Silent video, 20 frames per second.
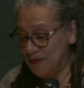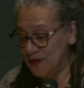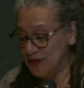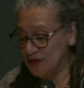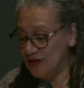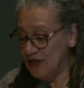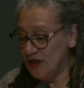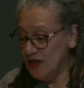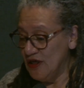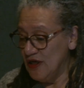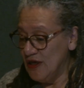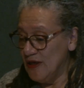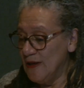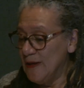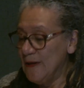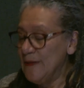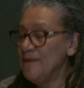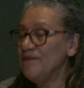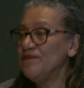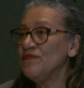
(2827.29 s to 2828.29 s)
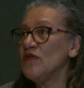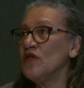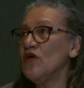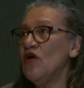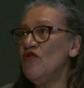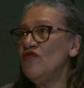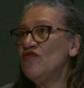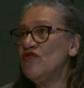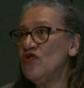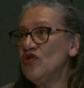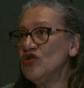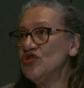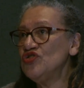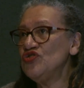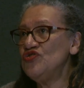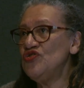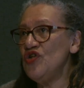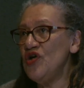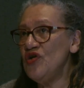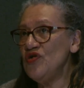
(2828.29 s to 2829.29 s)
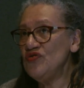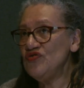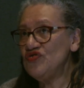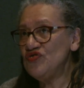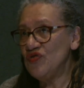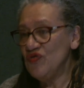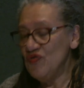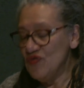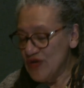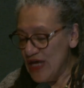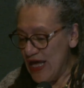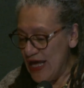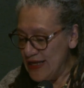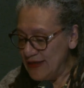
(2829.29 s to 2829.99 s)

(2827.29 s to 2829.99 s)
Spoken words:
but of course those who